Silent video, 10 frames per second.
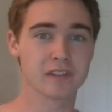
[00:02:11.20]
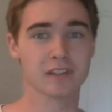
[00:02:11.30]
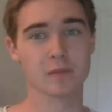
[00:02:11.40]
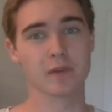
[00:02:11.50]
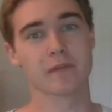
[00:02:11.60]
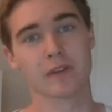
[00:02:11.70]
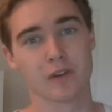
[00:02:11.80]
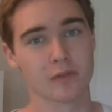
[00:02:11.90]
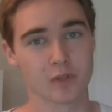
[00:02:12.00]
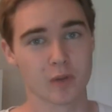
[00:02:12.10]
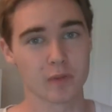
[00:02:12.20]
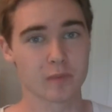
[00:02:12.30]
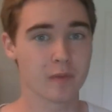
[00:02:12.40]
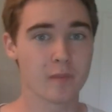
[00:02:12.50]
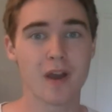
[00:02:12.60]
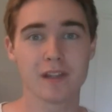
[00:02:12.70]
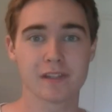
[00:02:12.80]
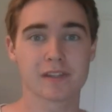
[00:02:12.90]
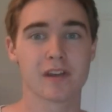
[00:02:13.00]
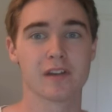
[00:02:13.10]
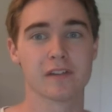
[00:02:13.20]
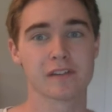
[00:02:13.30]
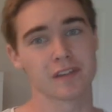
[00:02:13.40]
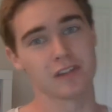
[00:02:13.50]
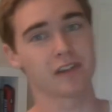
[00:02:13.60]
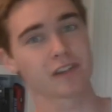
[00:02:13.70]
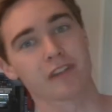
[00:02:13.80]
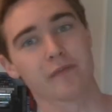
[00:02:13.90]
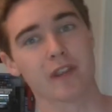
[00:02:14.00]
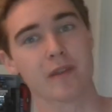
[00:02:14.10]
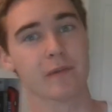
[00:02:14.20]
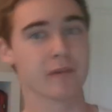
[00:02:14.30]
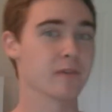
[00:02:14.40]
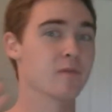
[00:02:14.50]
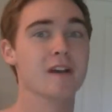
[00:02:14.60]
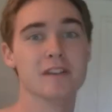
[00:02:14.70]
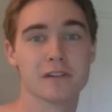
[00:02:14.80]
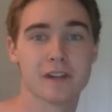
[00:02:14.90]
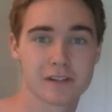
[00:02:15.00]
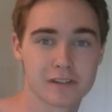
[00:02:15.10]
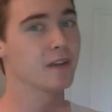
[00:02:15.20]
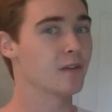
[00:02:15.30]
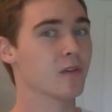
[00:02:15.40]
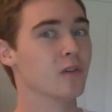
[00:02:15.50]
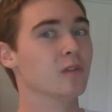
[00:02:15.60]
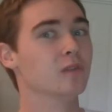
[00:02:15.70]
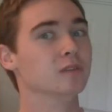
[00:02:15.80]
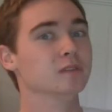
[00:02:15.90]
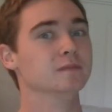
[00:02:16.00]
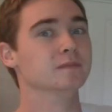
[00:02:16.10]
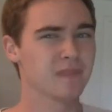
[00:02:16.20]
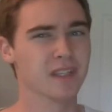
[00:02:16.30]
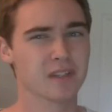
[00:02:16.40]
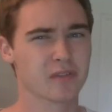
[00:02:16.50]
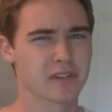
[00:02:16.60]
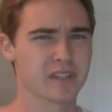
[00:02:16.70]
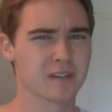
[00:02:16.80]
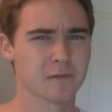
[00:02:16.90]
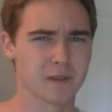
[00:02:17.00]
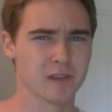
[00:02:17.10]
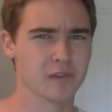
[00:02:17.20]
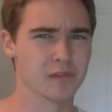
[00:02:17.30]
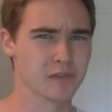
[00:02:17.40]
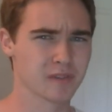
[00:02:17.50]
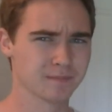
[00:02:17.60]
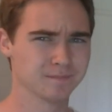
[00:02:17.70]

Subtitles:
a little bit of an old topic, but Miley Cyrus and Justin Bieber and One Direction, they're all interesting fellows.